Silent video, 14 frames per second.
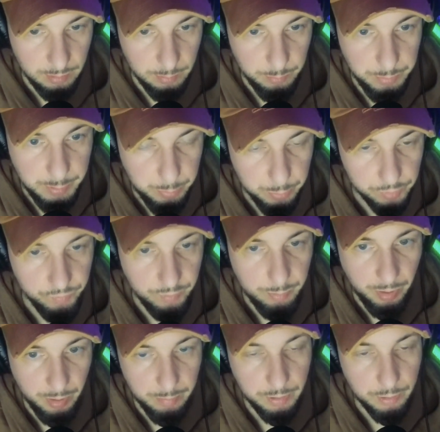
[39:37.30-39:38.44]
People's
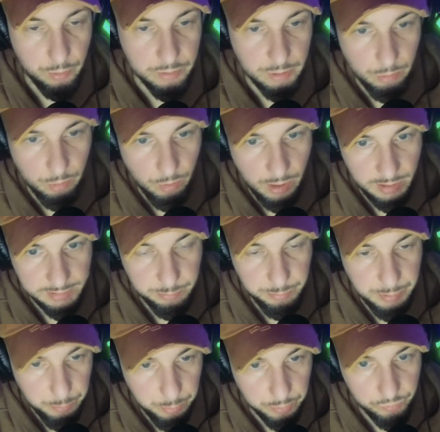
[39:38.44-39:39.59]
Republic or the Luhansk
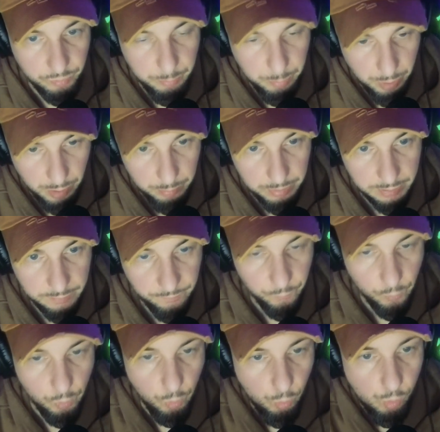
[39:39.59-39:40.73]
People's Republic
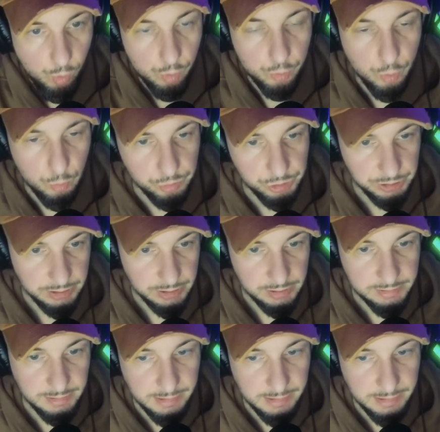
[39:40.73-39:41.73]
for all those years.